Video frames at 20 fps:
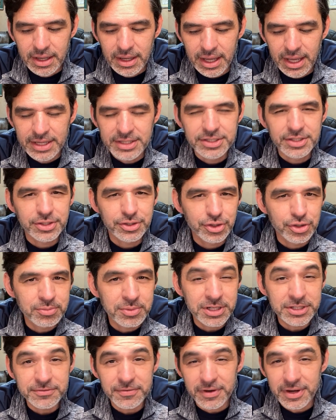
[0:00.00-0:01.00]
And is it too
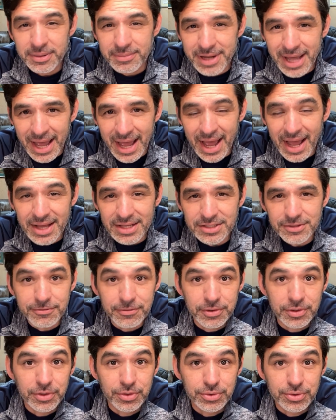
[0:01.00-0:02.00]
much for him to ask
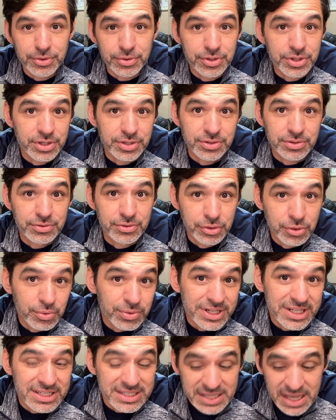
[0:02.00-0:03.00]
for you to just do
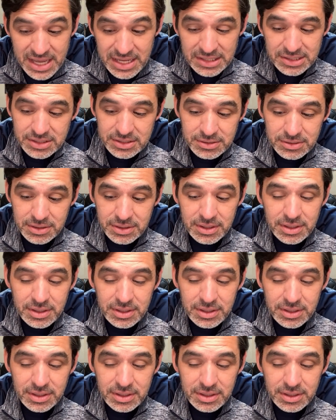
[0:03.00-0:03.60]
what he says